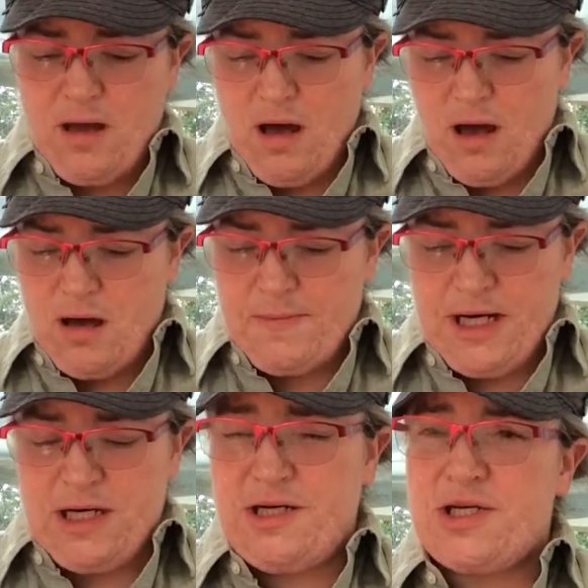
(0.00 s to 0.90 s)

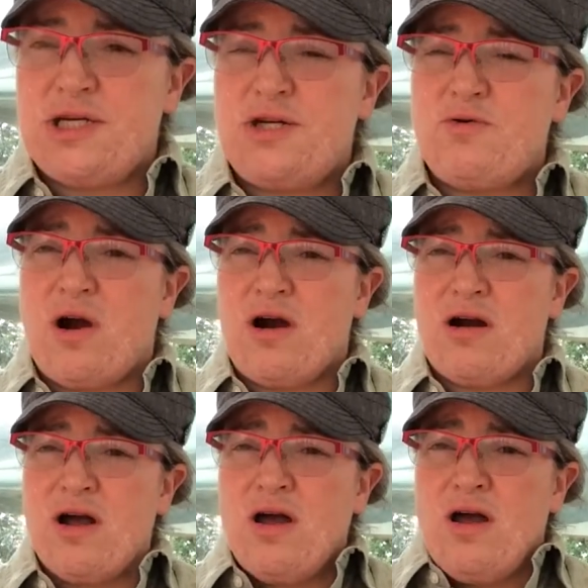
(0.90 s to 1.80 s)
In addition to
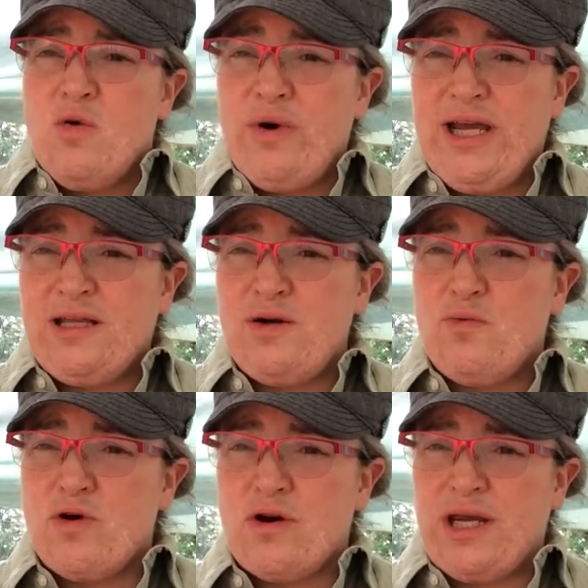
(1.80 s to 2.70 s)
our weekly
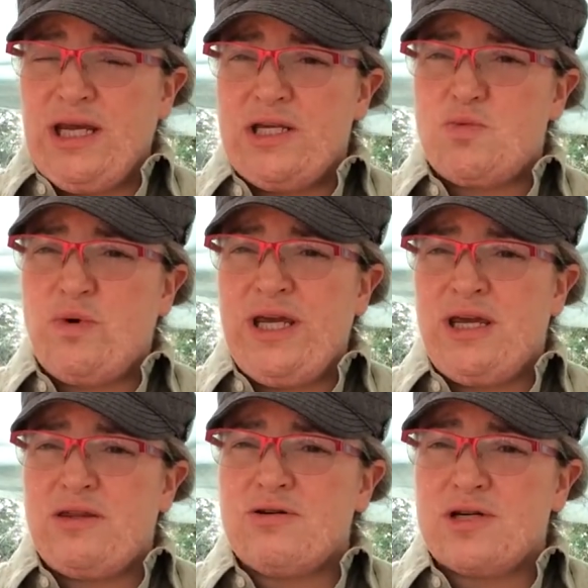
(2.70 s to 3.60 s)
work each
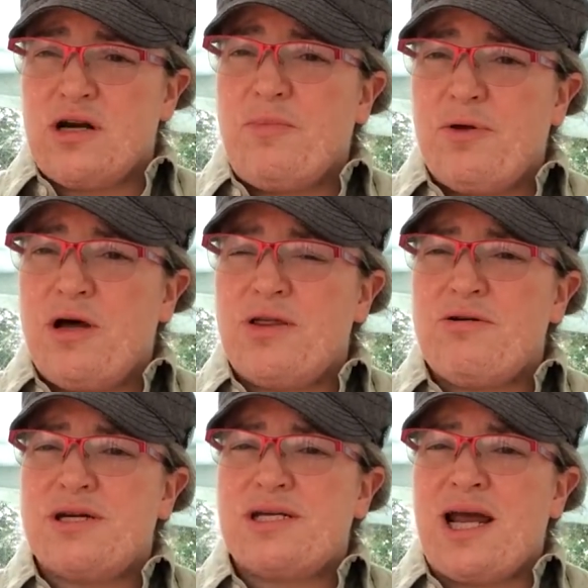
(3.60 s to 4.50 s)
week, there's a couple
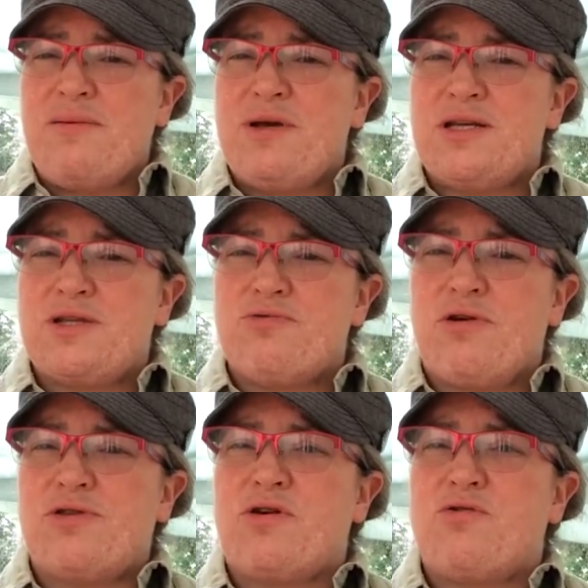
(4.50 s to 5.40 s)
other assignments
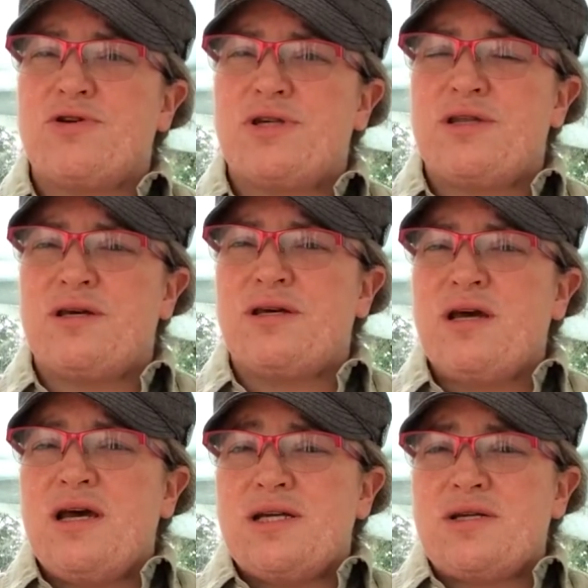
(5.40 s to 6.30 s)
throughout the course of the
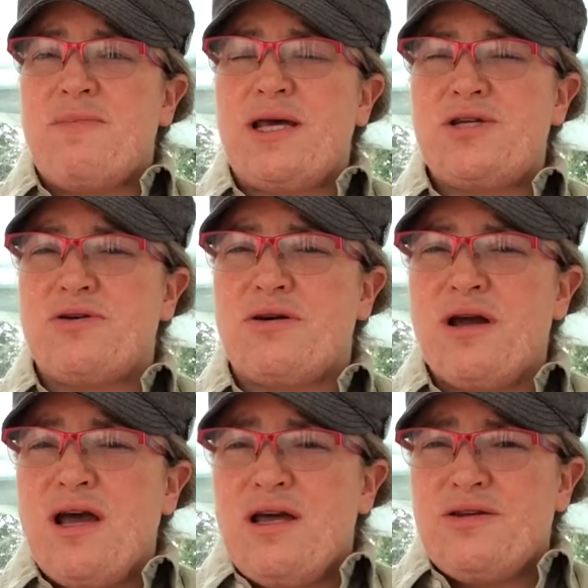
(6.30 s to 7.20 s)
semester.
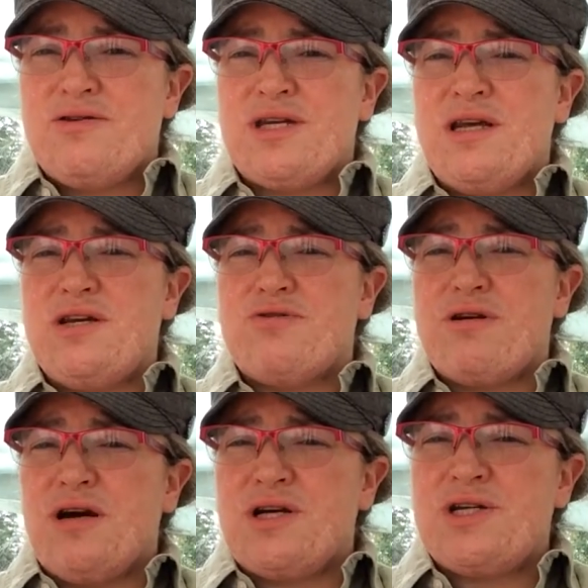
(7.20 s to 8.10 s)
There's an
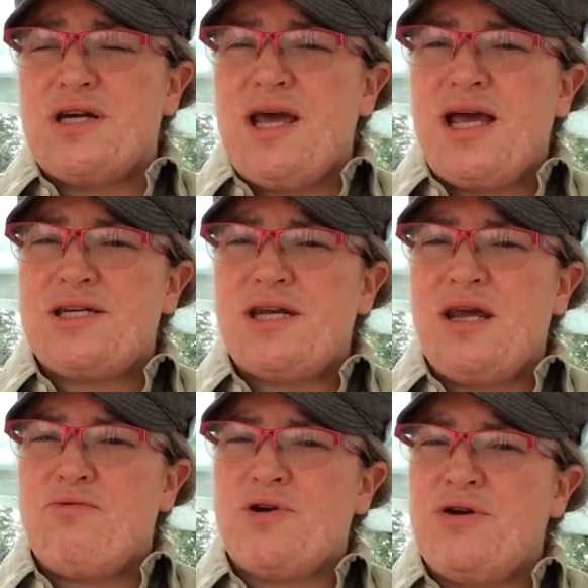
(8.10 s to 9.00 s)
introduction
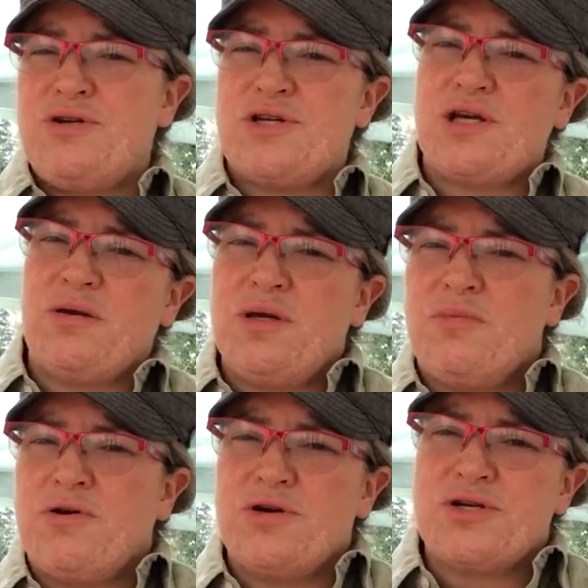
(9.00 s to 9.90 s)
essay where you just tell me
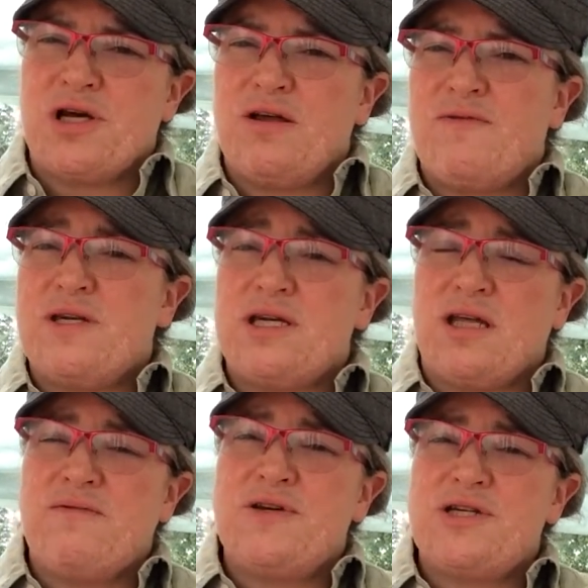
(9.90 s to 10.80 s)
about yourself in
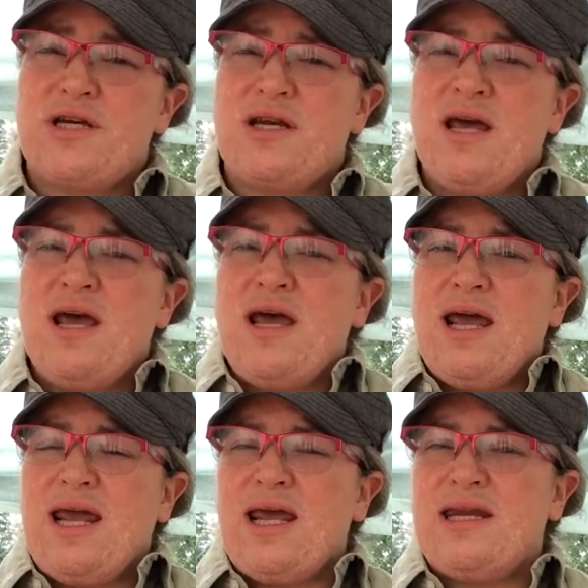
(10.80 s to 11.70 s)
television,
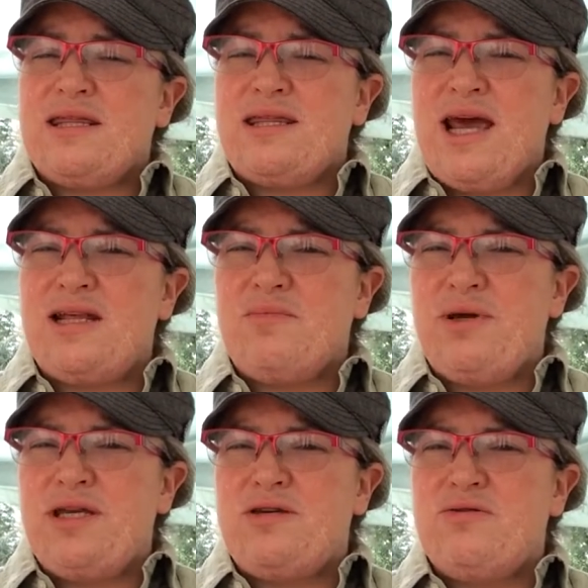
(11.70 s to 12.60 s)
and that'll
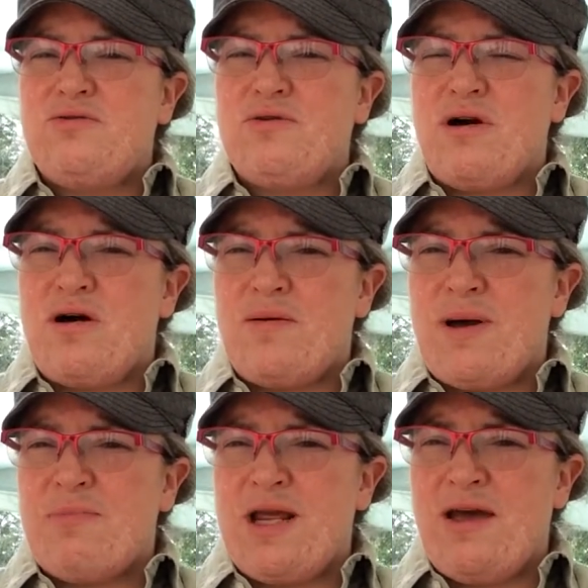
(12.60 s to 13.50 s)
be due. I'm
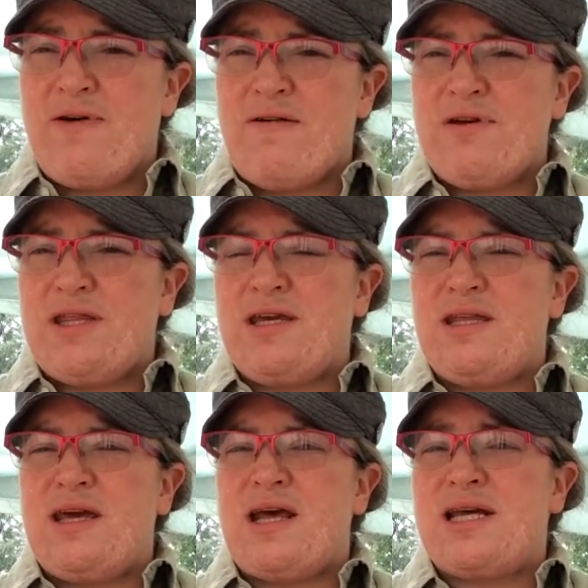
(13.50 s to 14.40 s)
going to have
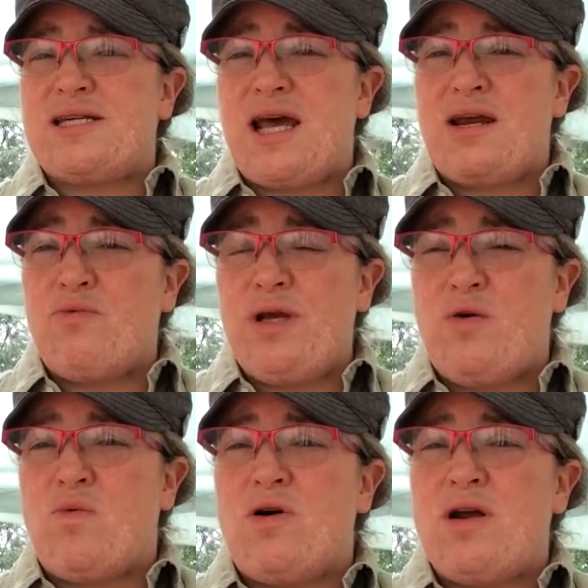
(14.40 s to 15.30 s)
everything that I assign
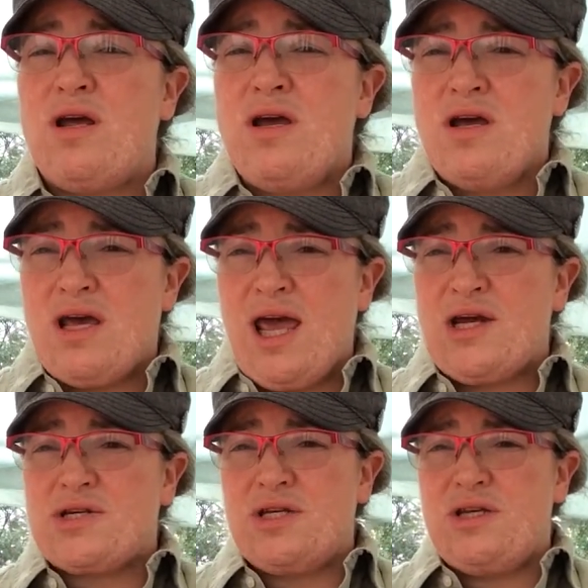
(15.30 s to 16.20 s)
week 1
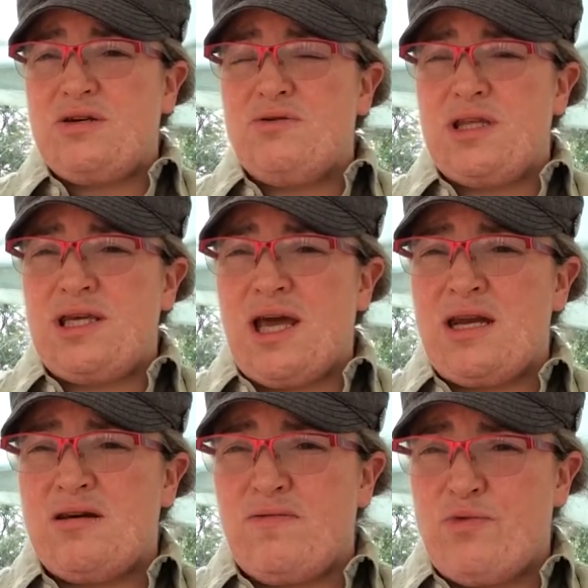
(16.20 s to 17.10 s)
actually due at the
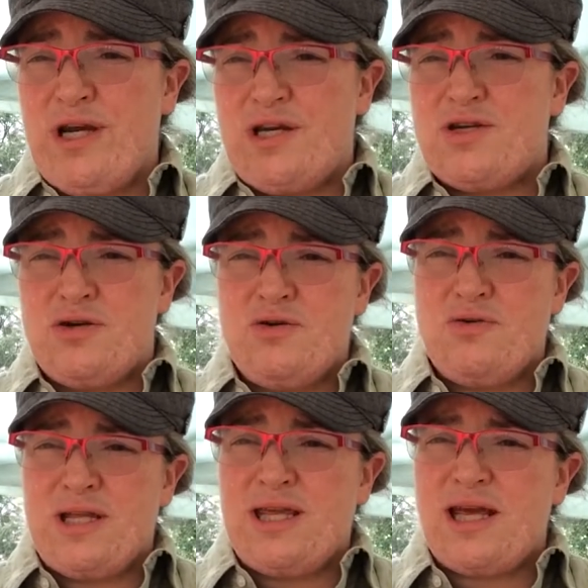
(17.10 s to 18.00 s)
end of week
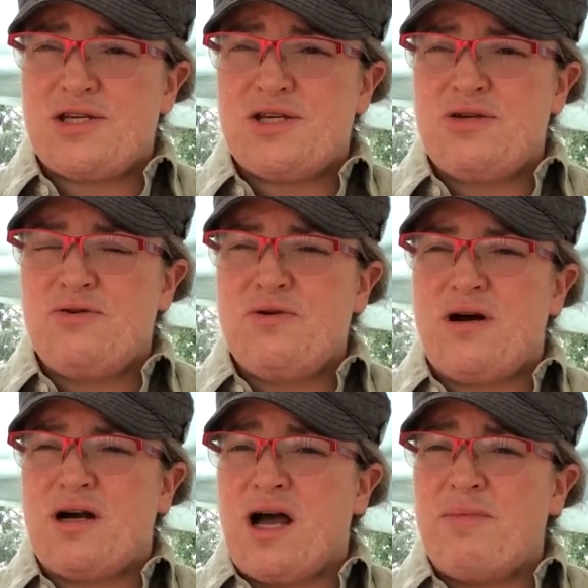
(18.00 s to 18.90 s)
2, and that's to
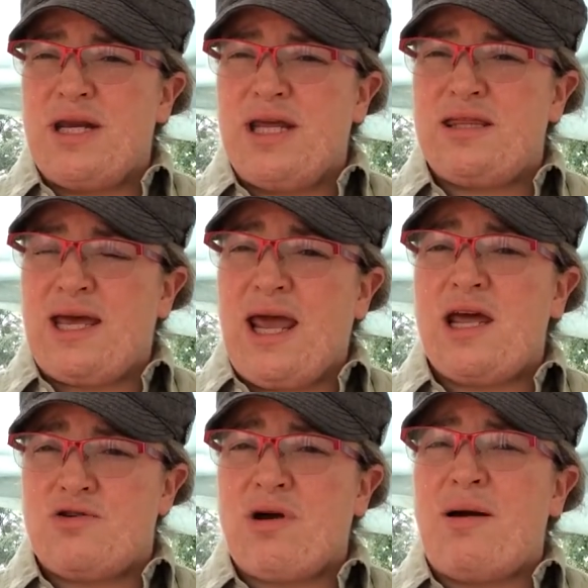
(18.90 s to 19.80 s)
accommodate the
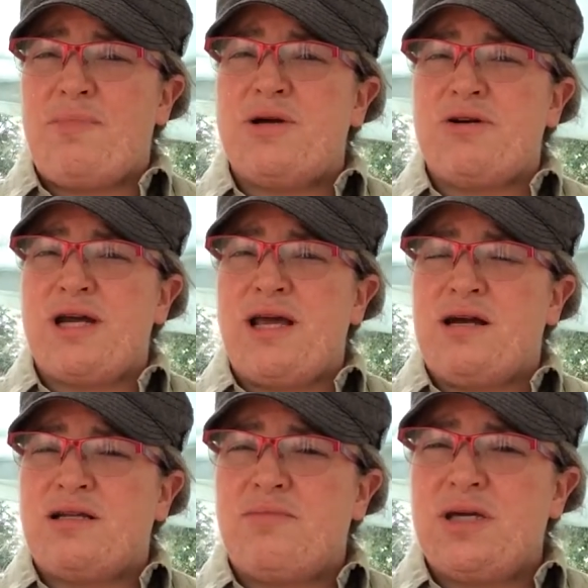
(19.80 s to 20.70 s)
ad drop period
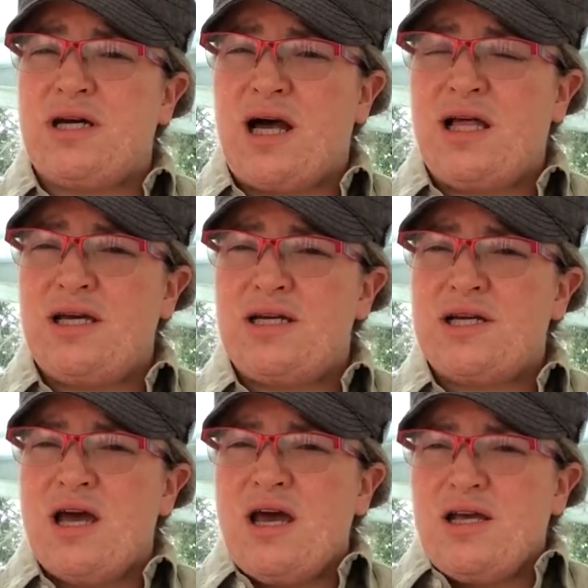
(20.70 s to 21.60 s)
at Columbia College.